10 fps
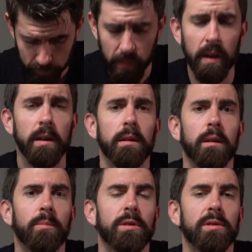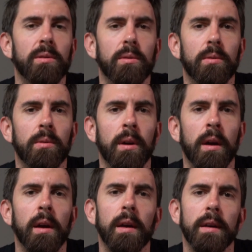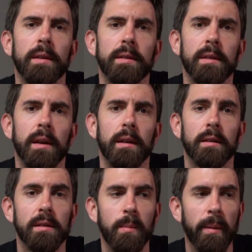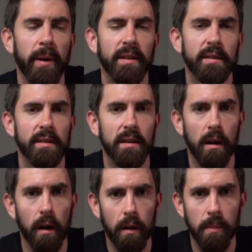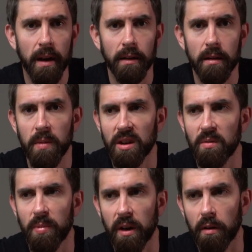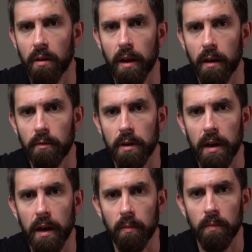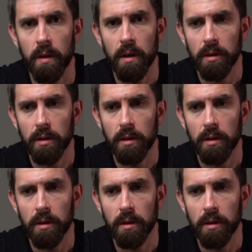And number two is that the Zim Apex doesn't automatically make you better at every game.